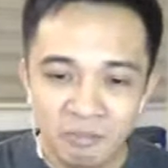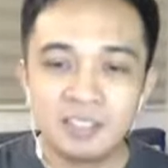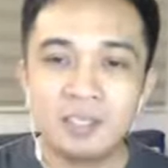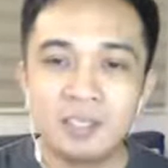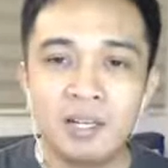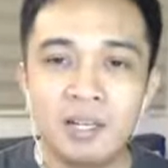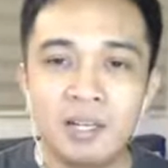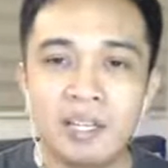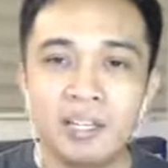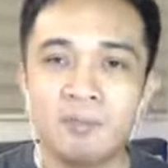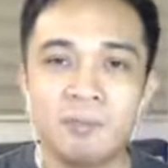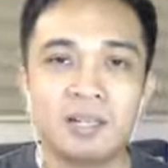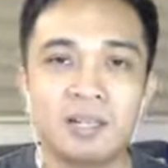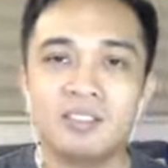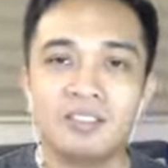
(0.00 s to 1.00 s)
flexible
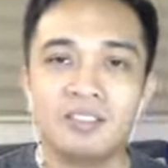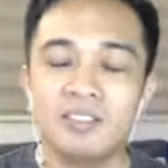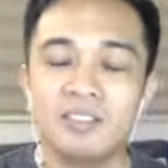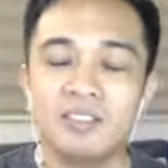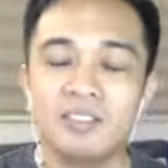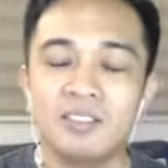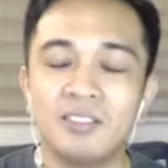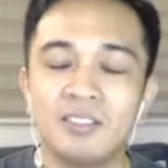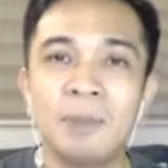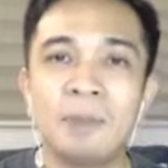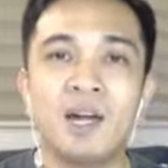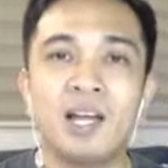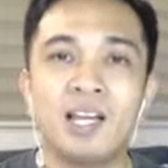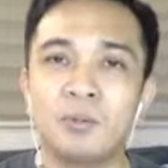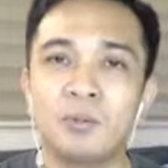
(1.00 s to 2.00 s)
ngayon because, you know, hindi
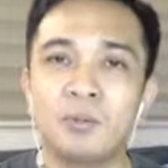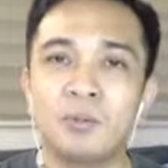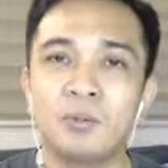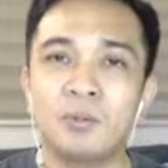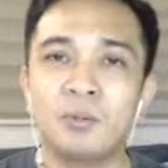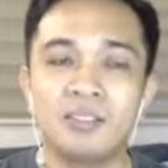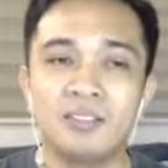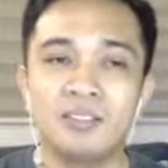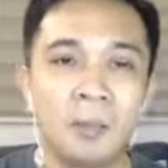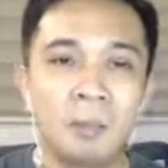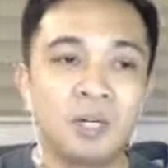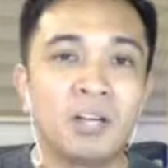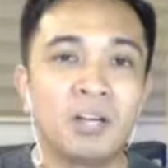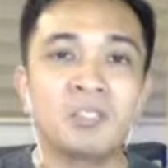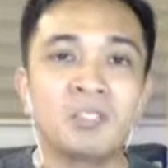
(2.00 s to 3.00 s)
mo alam kung ano yung
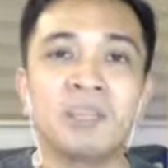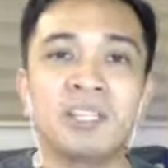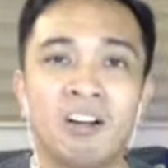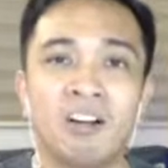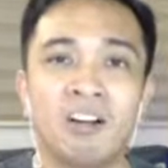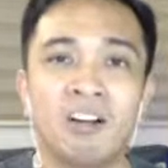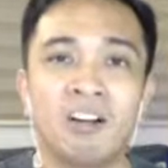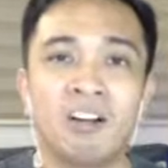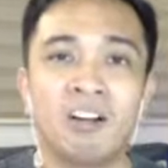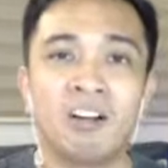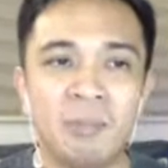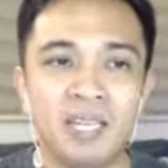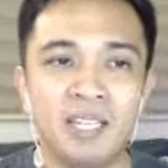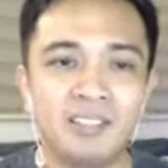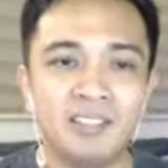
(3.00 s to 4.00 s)
pronouncement ng
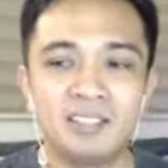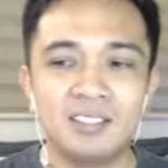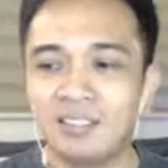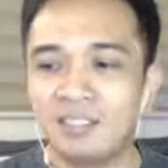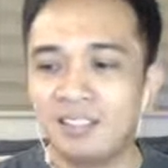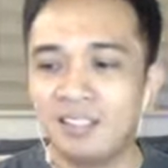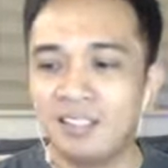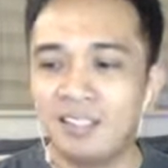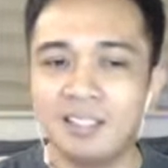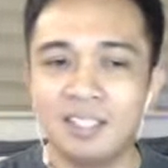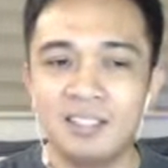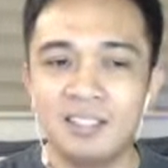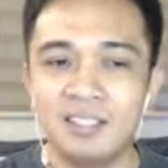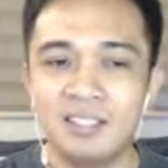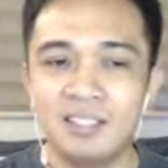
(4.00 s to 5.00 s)
governments
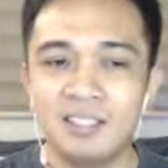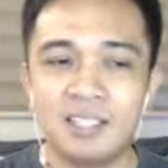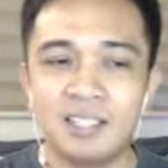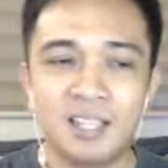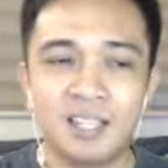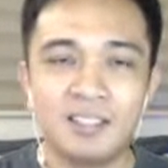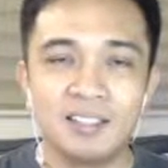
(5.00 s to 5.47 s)
and things like that.